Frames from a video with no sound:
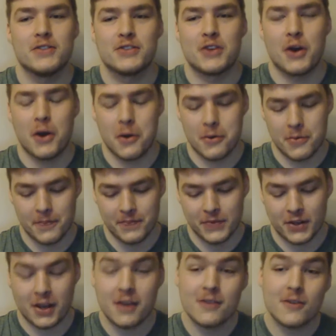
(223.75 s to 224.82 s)
So
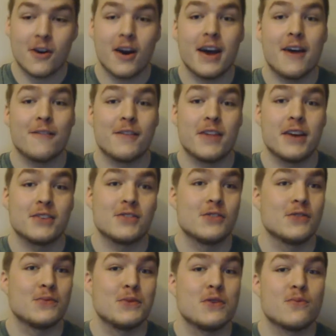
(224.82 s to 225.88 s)
keep your eye out for that
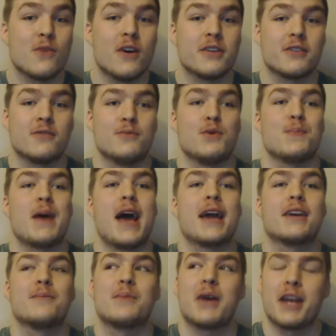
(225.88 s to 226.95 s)
stuff. Me and Ryan are going to be
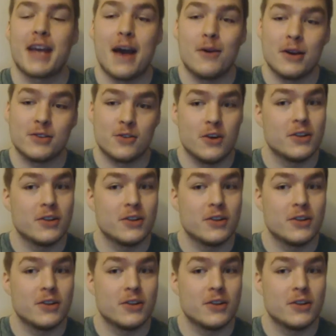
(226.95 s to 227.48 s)
back playing Outlast.